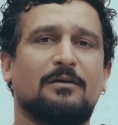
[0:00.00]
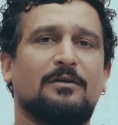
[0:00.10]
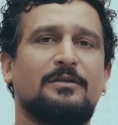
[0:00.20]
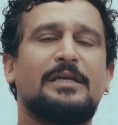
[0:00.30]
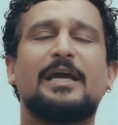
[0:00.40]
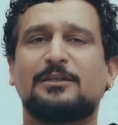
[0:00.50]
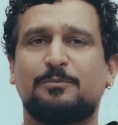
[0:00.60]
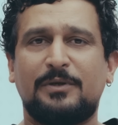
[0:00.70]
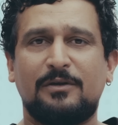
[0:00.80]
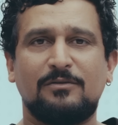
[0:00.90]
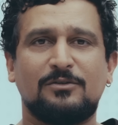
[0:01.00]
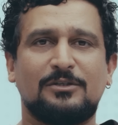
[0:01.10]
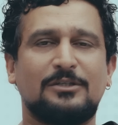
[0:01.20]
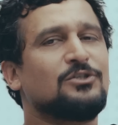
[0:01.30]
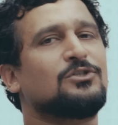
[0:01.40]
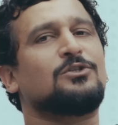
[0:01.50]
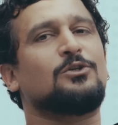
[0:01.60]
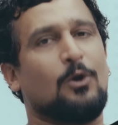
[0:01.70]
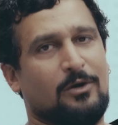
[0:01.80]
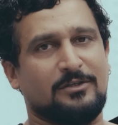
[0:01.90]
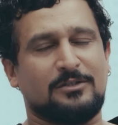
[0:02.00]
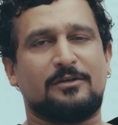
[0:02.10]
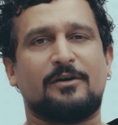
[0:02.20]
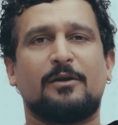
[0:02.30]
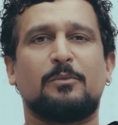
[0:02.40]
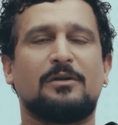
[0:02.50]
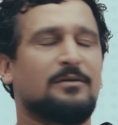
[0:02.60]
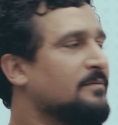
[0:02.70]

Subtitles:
the experience is not as incredible.